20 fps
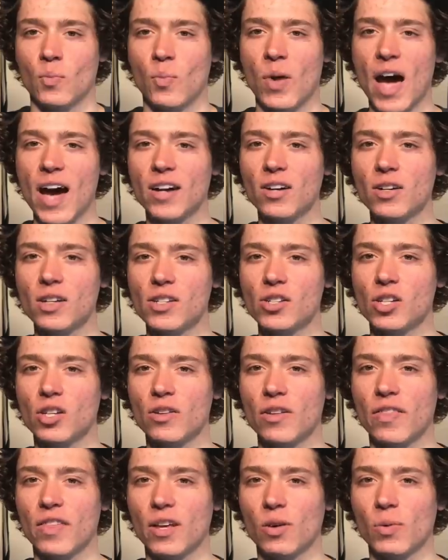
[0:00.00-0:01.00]
Pattern is a
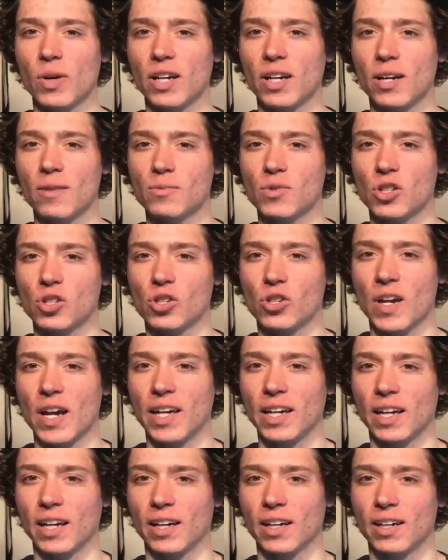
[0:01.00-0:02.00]
good thing when it comes to
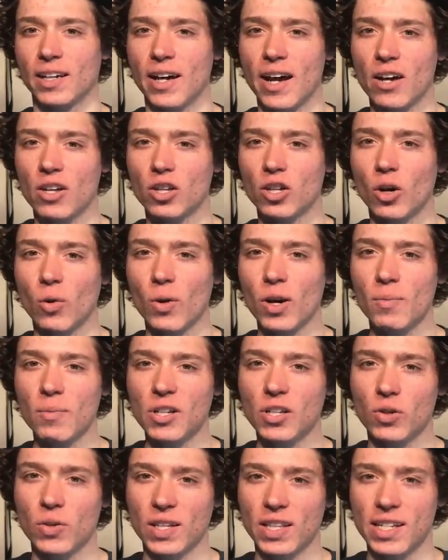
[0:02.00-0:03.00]
training. Now, you don't want to be
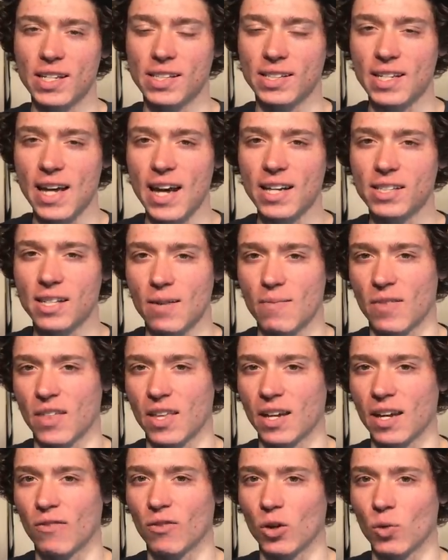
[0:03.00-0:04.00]
doing the exact same
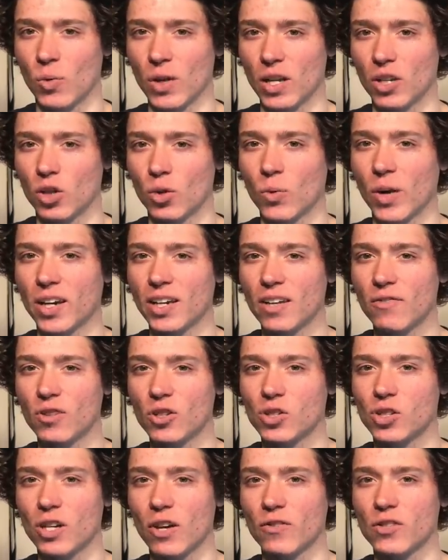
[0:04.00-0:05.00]
thing every week. You want to give
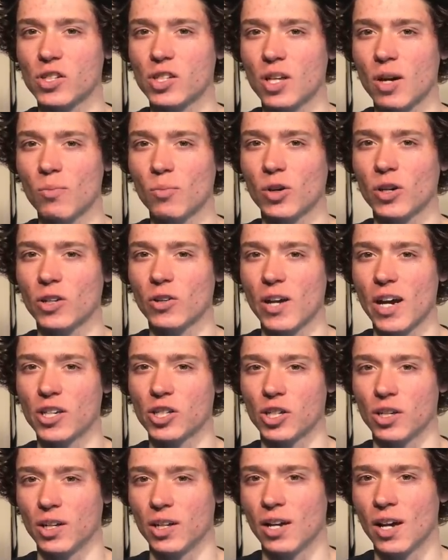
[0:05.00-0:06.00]
yourself some
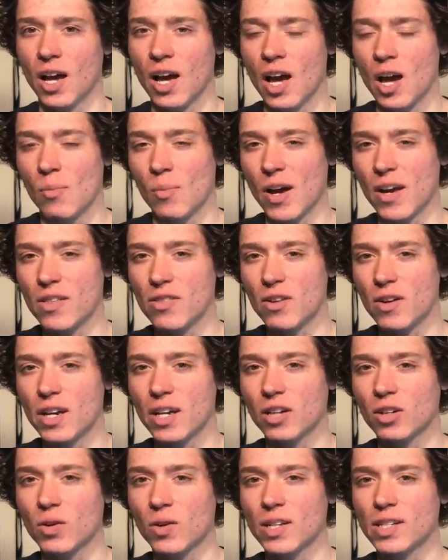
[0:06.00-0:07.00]
progression by either
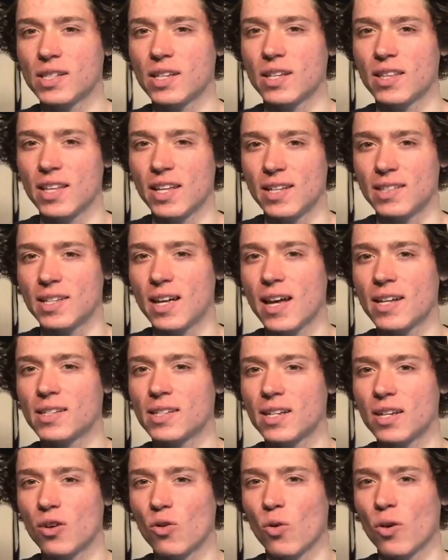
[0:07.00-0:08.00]
increasing the
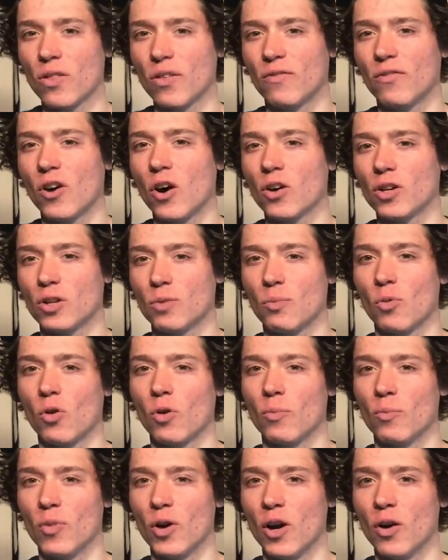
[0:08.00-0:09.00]
intensity or the volume
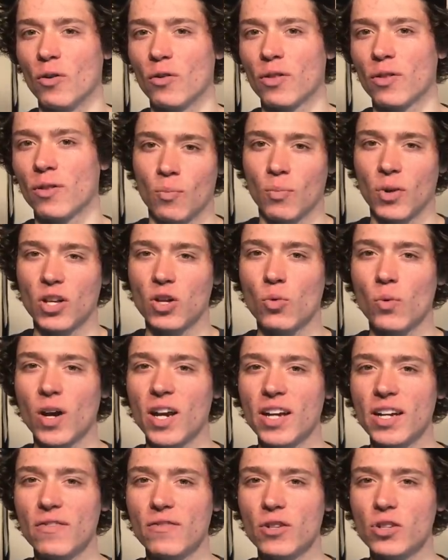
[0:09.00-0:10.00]
or both. But you want
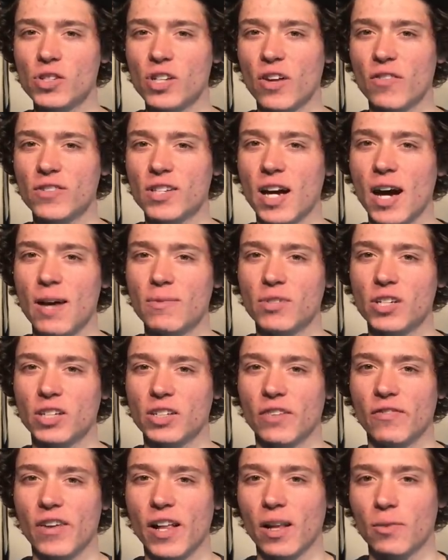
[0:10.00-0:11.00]
to give yourself time to
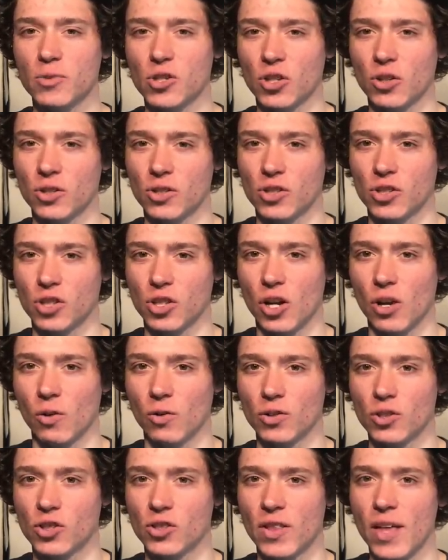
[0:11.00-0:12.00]
develop certain
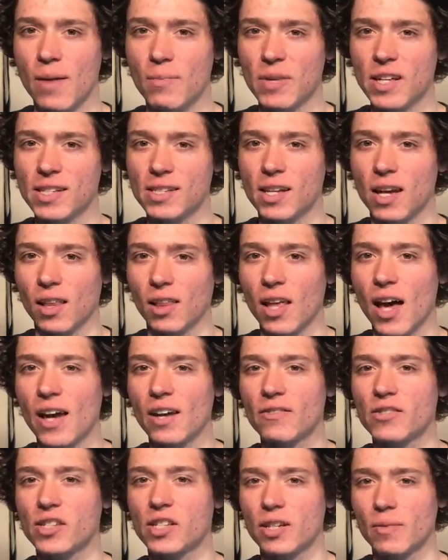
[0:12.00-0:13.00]
zones. So that means a lot
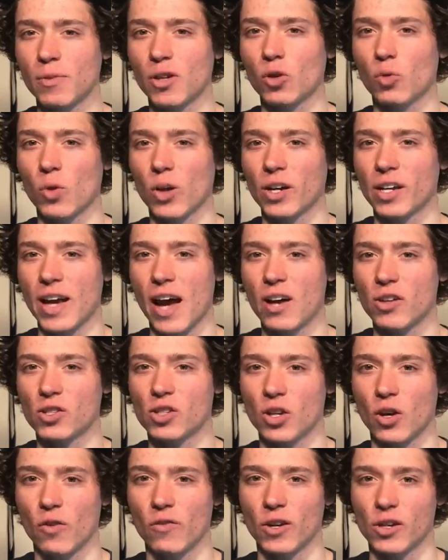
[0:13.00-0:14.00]
of similar
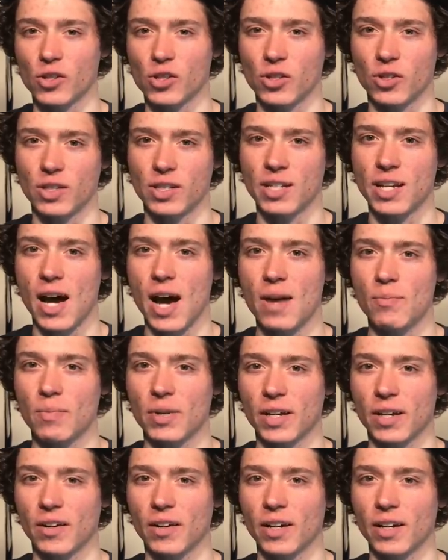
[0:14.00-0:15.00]
workouts over a certain time
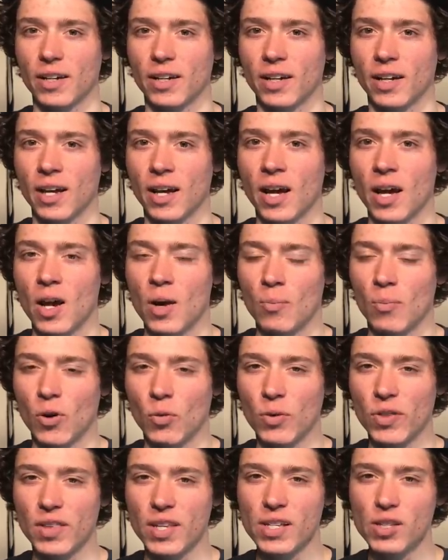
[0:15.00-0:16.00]
period. But
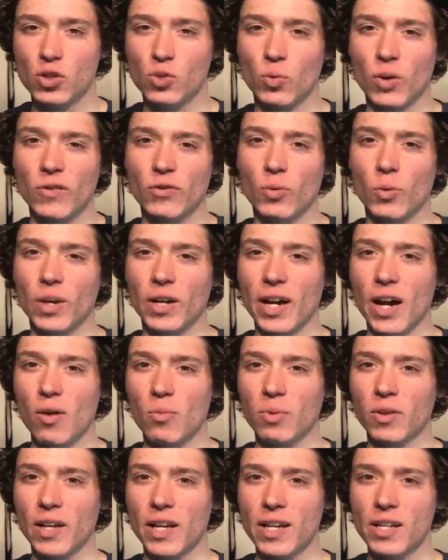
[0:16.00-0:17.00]
with these Zwift
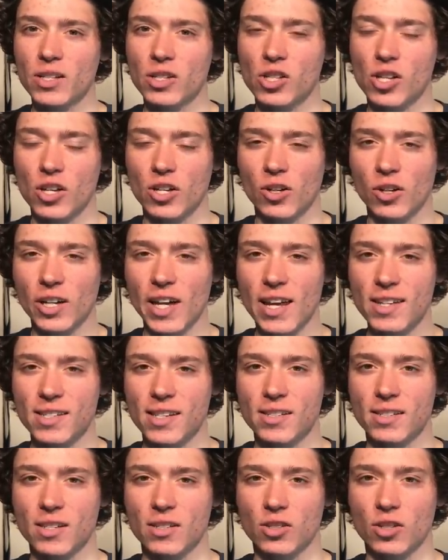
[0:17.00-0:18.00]
workout plans, your guess
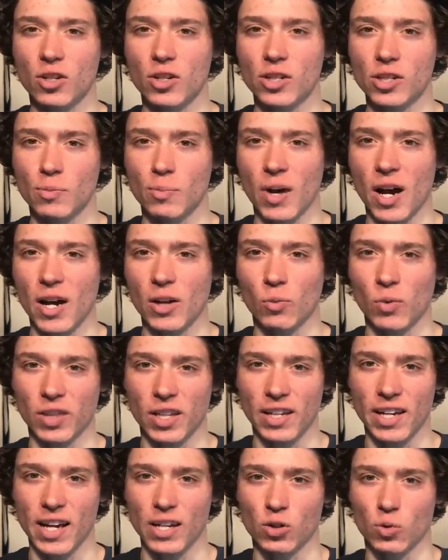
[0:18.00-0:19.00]
is as good as mine what
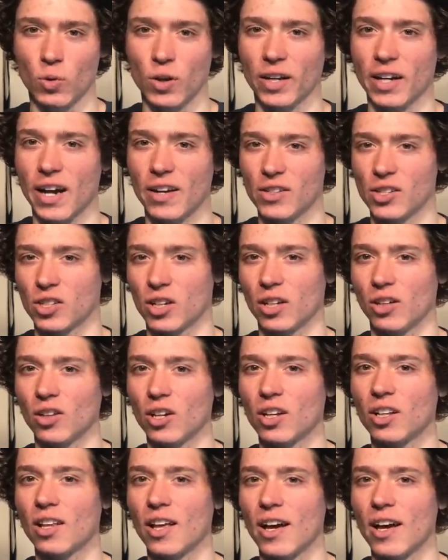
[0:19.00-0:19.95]
the next workout is going to look